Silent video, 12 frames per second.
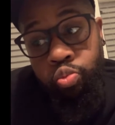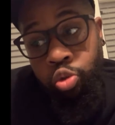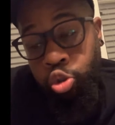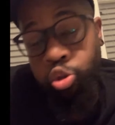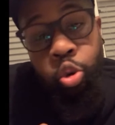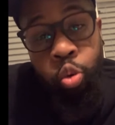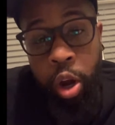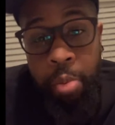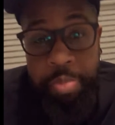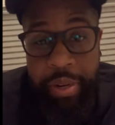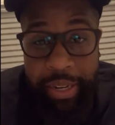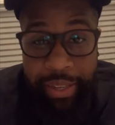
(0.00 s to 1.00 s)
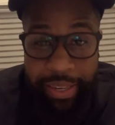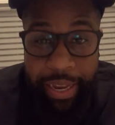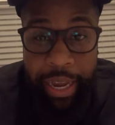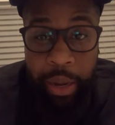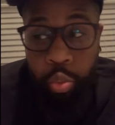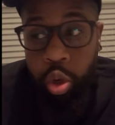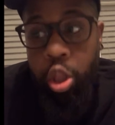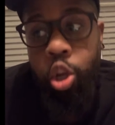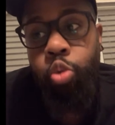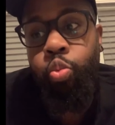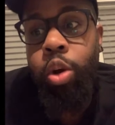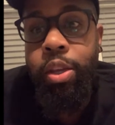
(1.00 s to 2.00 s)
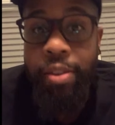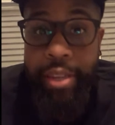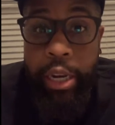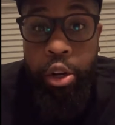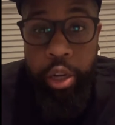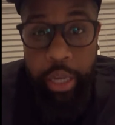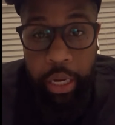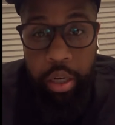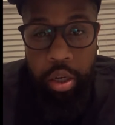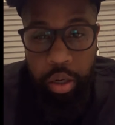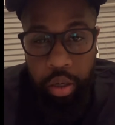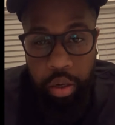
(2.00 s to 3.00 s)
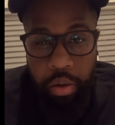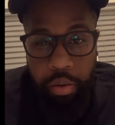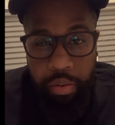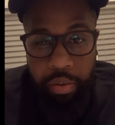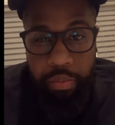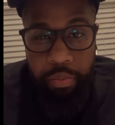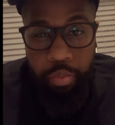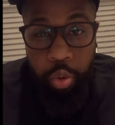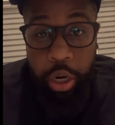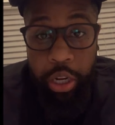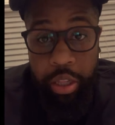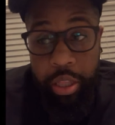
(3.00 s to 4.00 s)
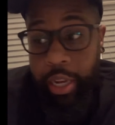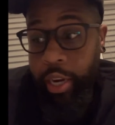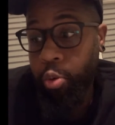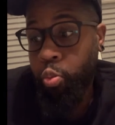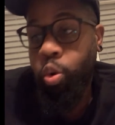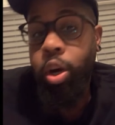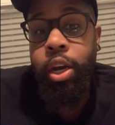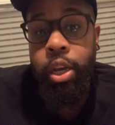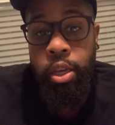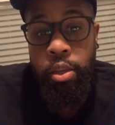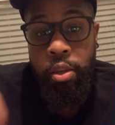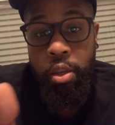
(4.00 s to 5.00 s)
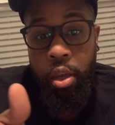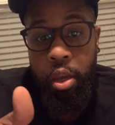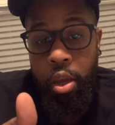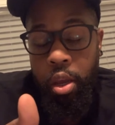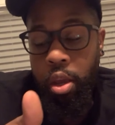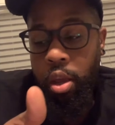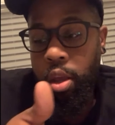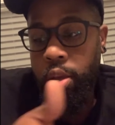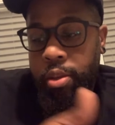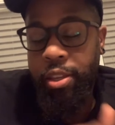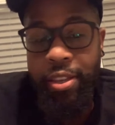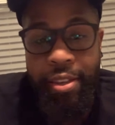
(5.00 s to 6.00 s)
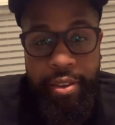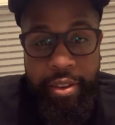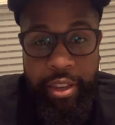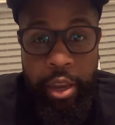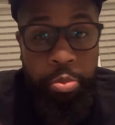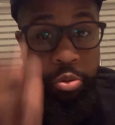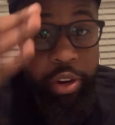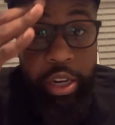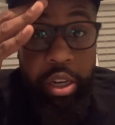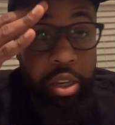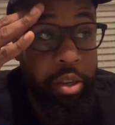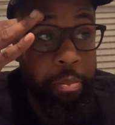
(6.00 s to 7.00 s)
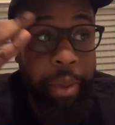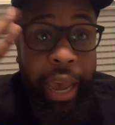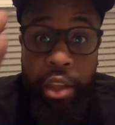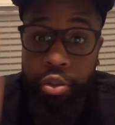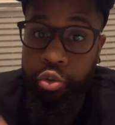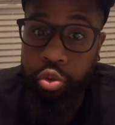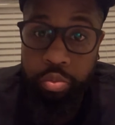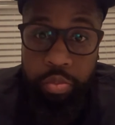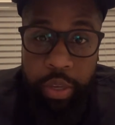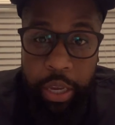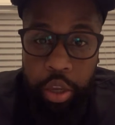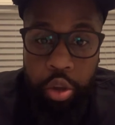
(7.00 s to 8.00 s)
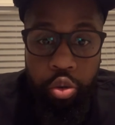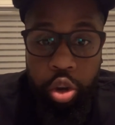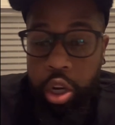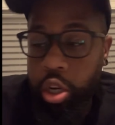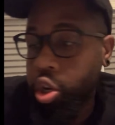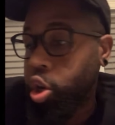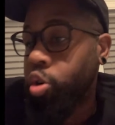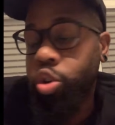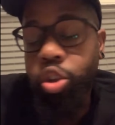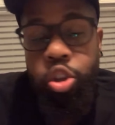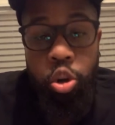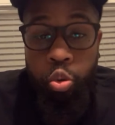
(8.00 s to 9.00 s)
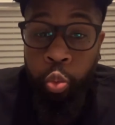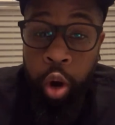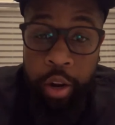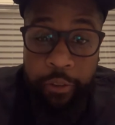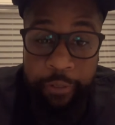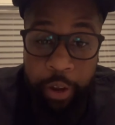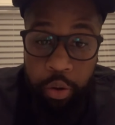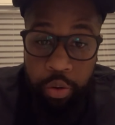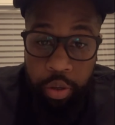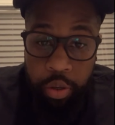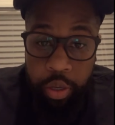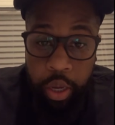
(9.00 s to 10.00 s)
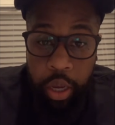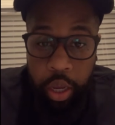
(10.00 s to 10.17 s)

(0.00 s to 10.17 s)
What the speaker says: grew up in a time where there was segregation, where there was separations of bathrooms. Like, you couldn't go to certain water fountains.